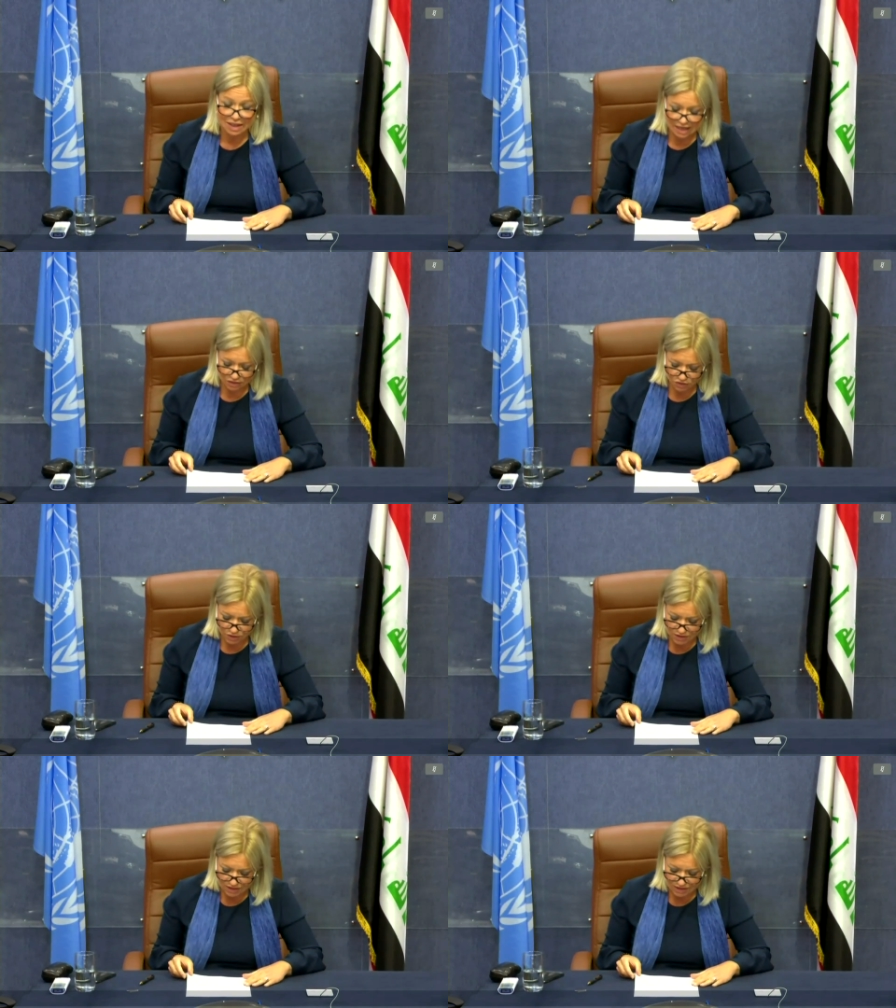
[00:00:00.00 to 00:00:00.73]
can
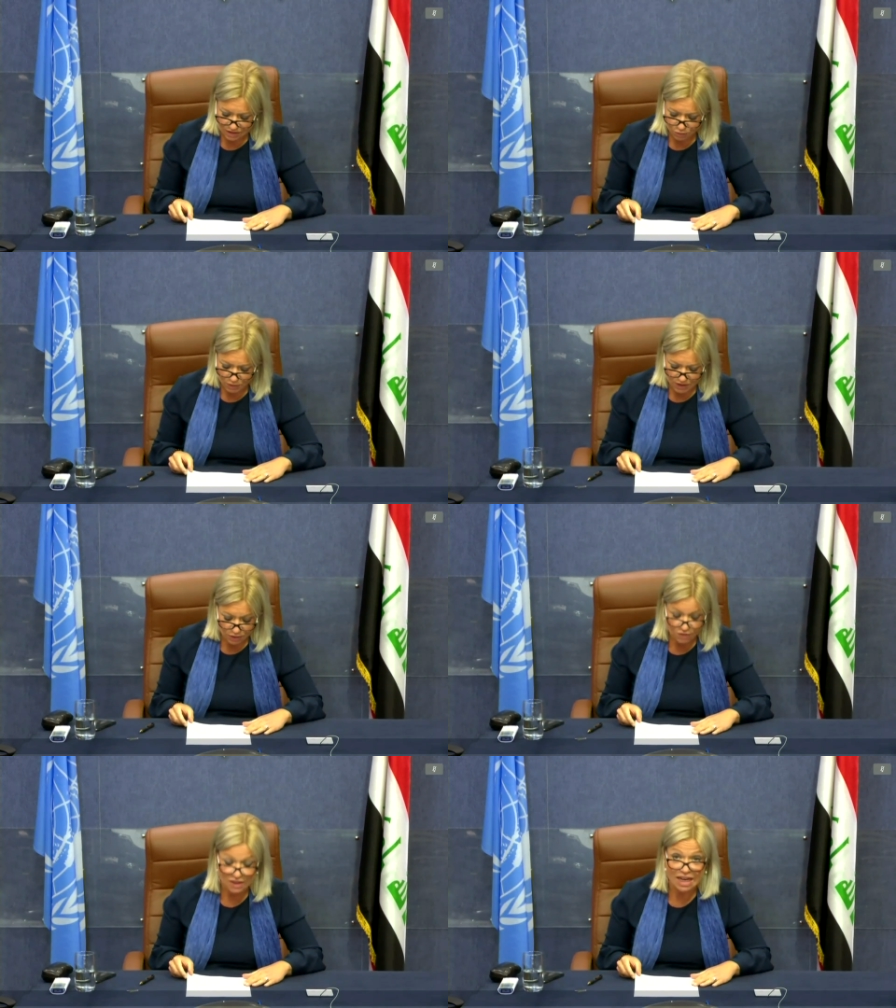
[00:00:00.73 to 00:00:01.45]
succeed
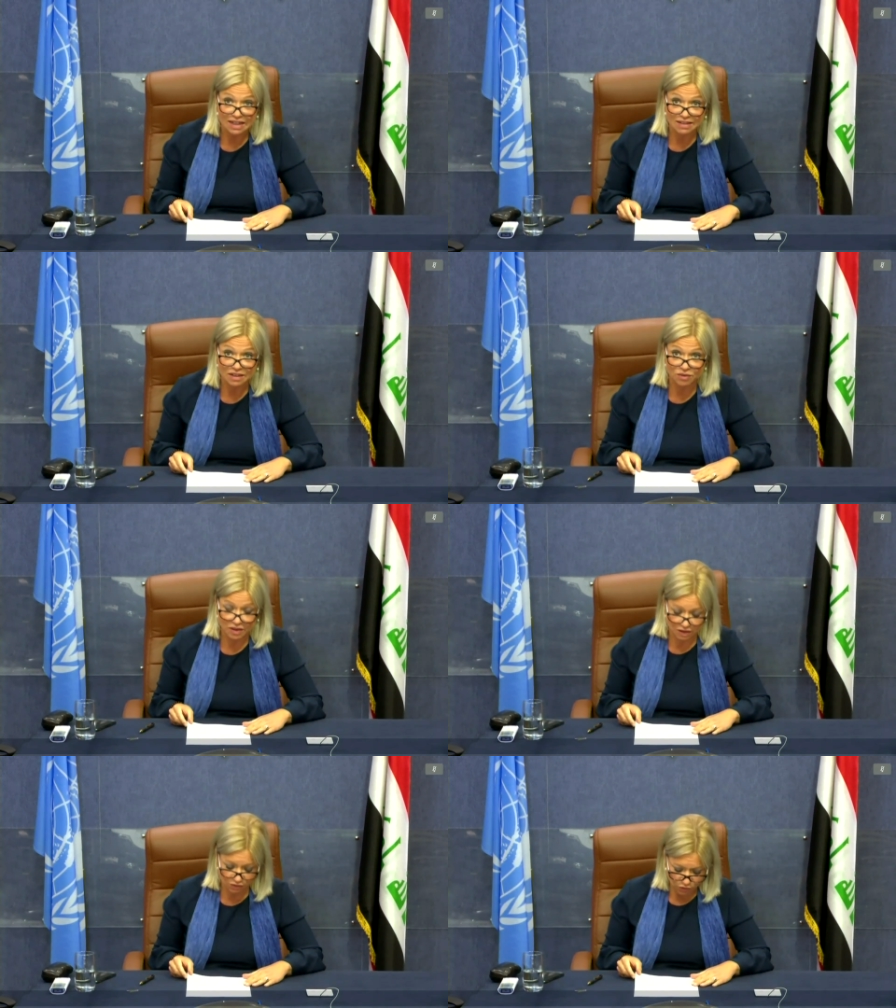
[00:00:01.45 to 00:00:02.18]
without the
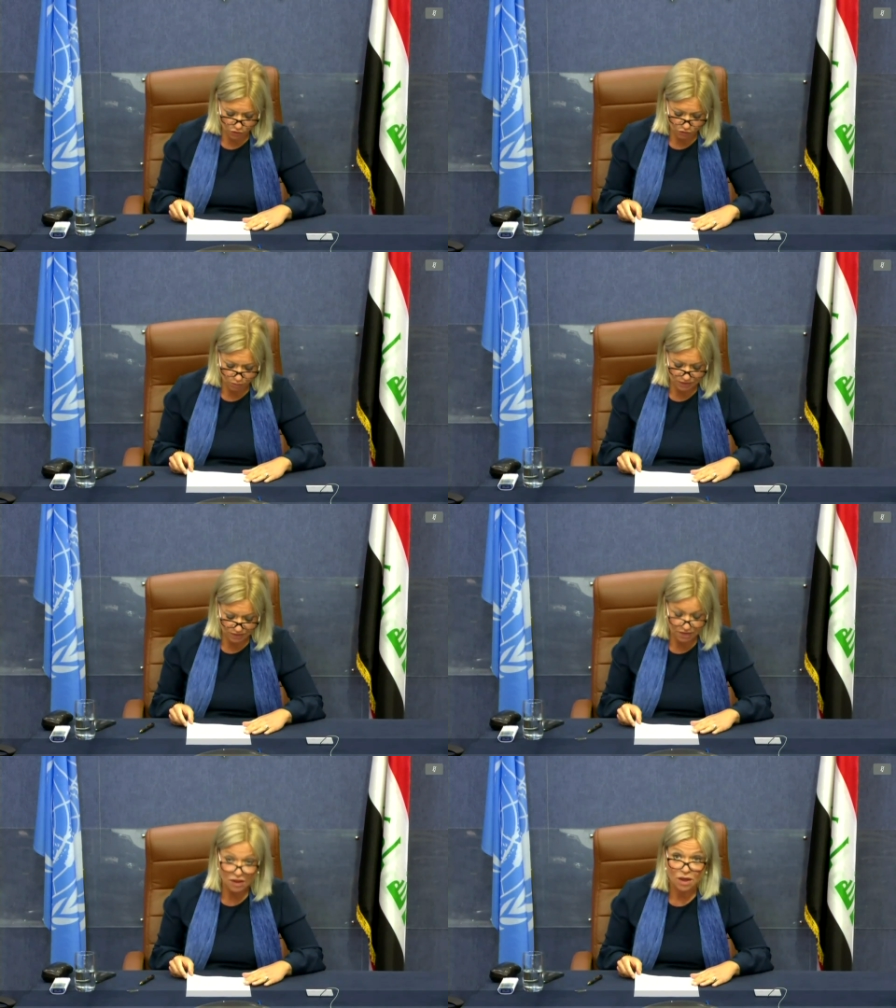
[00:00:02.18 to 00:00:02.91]
active
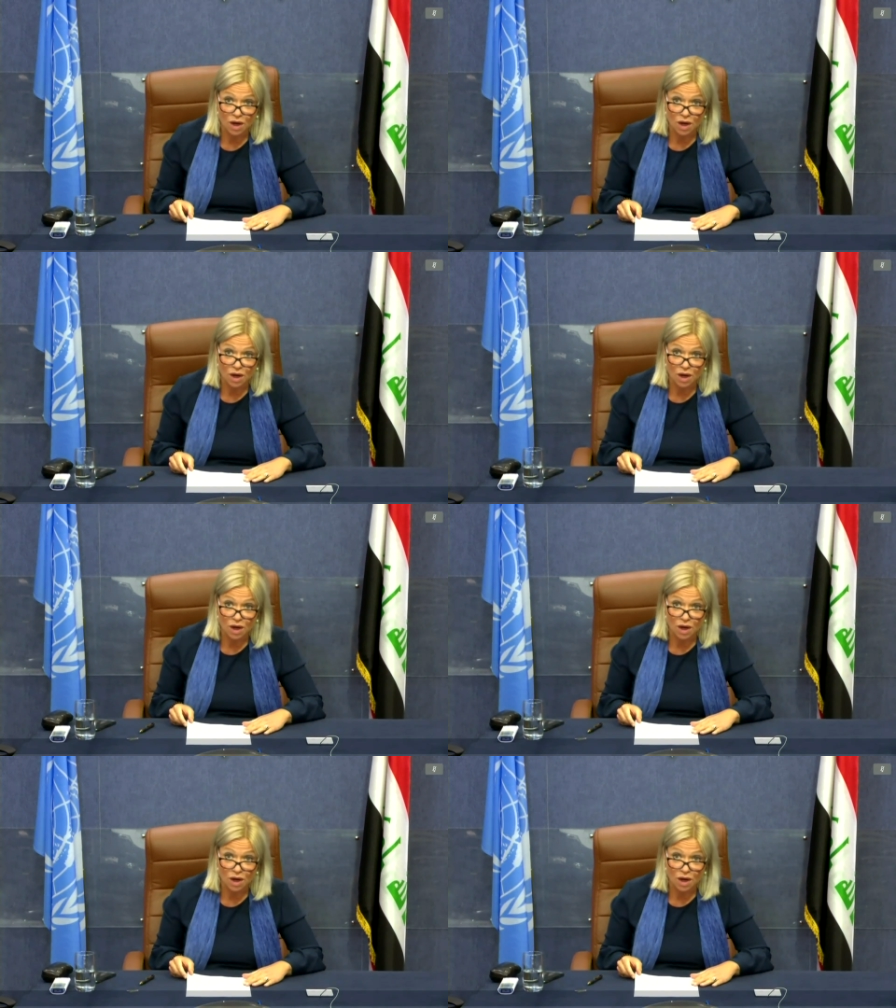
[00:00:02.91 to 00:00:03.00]
involvement